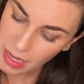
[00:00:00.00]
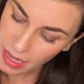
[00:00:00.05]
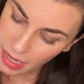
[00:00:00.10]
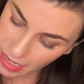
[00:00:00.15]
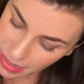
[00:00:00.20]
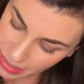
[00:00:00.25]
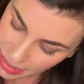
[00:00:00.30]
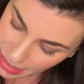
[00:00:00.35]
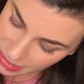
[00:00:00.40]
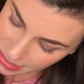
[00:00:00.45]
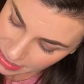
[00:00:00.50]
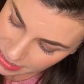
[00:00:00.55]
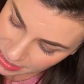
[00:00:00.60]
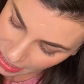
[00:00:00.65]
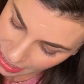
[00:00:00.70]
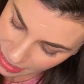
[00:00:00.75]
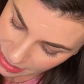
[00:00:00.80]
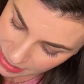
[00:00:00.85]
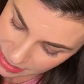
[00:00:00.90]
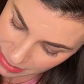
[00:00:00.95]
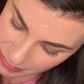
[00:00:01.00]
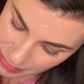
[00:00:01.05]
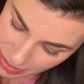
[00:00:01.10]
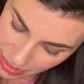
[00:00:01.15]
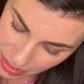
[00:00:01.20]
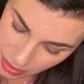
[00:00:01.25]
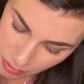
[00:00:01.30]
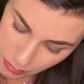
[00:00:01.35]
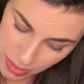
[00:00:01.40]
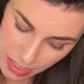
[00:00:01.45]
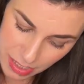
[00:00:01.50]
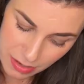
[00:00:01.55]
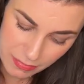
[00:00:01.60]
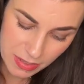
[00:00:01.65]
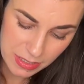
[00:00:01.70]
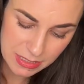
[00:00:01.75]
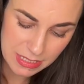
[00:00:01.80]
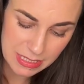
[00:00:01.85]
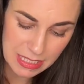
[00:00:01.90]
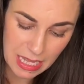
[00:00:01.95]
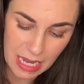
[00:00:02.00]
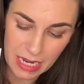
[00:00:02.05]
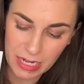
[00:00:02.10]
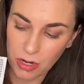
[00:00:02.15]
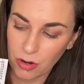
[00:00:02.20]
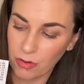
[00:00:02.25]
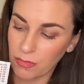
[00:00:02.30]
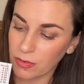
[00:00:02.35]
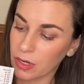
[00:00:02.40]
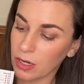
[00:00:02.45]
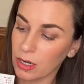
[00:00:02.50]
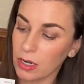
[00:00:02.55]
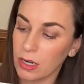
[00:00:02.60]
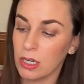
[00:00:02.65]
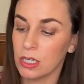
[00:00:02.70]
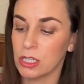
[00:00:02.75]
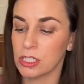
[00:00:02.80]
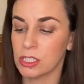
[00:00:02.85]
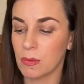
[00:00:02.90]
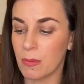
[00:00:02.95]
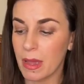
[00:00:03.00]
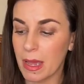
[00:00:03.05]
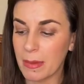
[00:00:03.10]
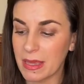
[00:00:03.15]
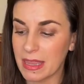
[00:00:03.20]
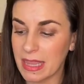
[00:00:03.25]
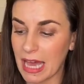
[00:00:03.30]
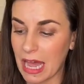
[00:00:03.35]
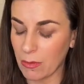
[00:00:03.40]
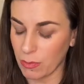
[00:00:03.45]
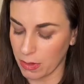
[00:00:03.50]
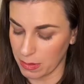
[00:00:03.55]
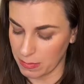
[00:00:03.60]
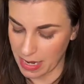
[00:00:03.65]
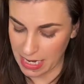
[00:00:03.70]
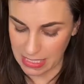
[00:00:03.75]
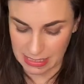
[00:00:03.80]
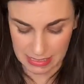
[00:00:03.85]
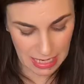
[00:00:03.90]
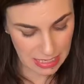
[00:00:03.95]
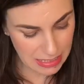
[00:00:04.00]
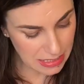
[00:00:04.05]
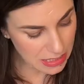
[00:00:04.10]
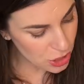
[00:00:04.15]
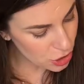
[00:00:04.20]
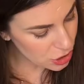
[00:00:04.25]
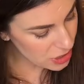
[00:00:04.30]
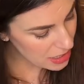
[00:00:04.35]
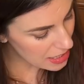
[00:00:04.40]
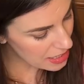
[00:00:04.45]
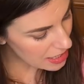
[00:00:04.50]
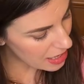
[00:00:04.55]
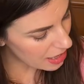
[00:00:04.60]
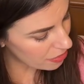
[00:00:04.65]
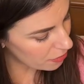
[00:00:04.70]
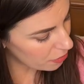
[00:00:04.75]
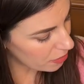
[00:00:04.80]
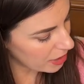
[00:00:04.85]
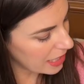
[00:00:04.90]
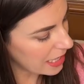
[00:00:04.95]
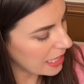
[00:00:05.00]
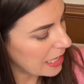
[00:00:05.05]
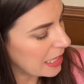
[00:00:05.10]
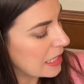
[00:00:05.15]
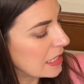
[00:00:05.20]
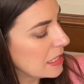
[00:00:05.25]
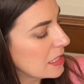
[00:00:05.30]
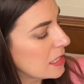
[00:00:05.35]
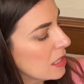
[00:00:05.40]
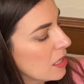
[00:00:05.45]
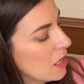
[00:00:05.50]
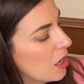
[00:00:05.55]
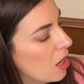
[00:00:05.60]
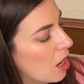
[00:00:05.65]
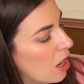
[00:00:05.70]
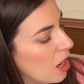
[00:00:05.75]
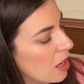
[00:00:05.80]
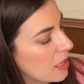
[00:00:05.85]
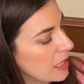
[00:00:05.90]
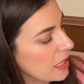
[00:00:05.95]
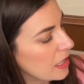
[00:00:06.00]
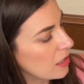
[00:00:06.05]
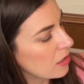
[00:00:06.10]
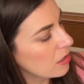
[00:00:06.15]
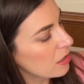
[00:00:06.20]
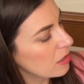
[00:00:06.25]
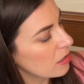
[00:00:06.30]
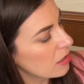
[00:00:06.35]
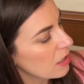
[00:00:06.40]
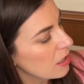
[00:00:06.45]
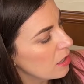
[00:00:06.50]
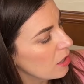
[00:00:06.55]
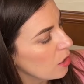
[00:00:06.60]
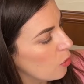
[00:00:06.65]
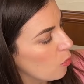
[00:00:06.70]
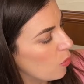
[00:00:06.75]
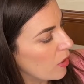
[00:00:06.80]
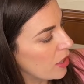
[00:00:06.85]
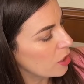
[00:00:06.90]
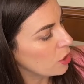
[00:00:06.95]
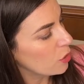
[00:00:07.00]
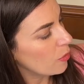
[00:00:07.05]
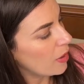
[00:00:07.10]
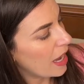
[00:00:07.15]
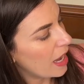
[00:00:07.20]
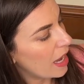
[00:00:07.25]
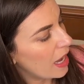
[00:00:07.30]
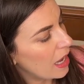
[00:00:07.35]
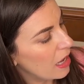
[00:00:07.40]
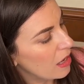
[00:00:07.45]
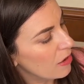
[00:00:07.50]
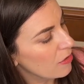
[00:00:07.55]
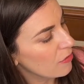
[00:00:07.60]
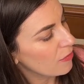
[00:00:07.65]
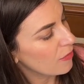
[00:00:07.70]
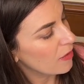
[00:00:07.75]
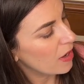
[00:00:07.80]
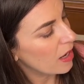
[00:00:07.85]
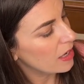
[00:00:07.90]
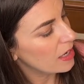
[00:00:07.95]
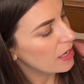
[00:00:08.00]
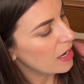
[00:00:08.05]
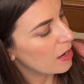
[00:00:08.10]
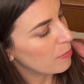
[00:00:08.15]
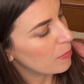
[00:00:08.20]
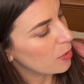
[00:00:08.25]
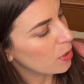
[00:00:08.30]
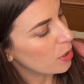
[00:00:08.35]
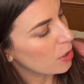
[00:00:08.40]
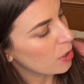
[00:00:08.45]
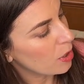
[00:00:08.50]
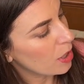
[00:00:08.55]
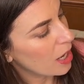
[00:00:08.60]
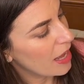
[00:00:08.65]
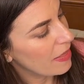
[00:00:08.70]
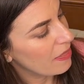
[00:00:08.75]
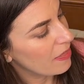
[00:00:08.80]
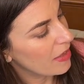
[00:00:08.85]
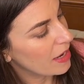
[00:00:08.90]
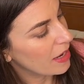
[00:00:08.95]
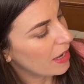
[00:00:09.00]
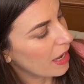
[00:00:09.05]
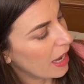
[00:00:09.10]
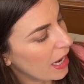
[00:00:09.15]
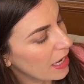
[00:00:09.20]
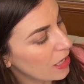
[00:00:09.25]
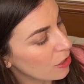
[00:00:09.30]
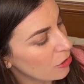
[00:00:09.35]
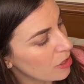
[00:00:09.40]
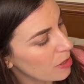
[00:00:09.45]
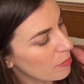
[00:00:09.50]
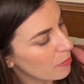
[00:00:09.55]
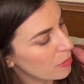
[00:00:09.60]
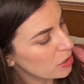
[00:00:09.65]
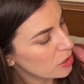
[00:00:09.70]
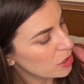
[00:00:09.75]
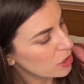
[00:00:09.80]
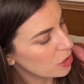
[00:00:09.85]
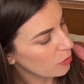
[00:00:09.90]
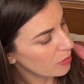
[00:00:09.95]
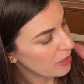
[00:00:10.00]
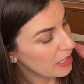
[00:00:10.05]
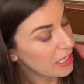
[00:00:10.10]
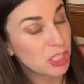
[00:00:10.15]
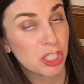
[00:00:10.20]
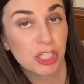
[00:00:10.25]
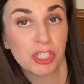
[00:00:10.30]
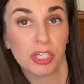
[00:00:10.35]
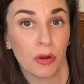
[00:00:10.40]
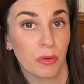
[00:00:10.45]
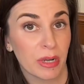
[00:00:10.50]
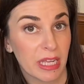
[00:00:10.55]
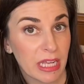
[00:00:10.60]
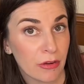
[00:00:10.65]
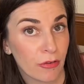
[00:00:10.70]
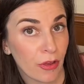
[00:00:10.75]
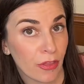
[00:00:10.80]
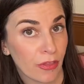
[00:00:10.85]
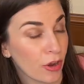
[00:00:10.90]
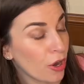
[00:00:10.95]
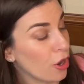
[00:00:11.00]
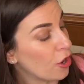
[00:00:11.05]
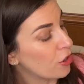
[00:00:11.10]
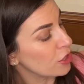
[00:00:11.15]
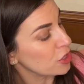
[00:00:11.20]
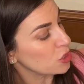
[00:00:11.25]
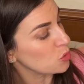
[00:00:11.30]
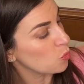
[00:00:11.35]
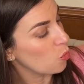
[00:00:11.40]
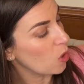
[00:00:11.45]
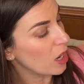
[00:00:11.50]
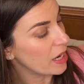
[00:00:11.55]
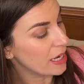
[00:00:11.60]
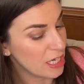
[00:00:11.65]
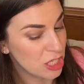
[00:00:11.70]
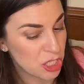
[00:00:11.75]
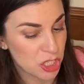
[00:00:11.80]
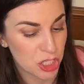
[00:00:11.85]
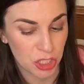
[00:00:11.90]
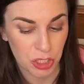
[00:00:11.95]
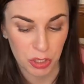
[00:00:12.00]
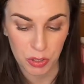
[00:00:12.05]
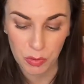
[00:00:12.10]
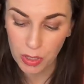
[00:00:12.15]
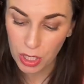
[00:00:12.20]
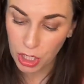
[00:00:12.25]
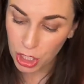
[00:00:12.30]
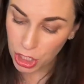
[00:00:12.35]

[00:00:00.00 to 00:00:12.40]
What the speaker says: And then the tiles I'm getting rid of, I'll slide over. So maybe that one makes sense. There's another hand on here where you have a number and then a higher number. So it's shown here on the card as 1 and 2.